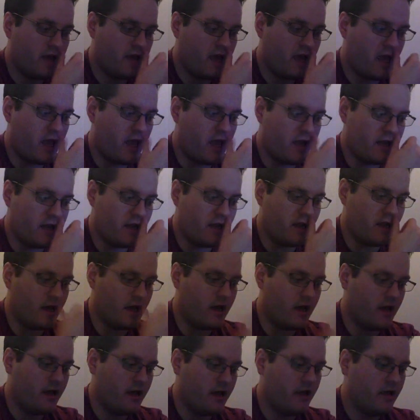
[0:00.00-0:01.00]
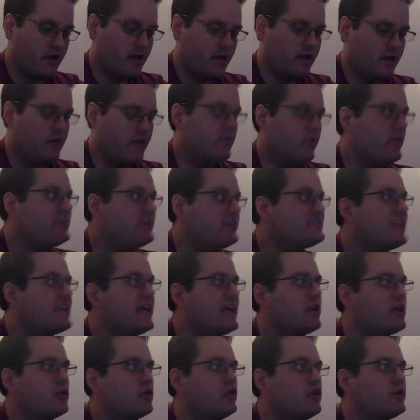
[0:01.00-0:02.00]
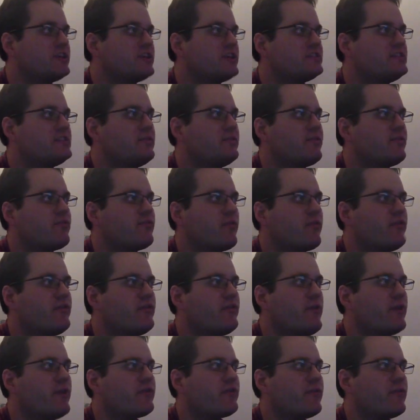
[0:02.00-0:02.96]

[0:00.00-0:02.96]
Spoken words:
And let's take a look and see where the story is going.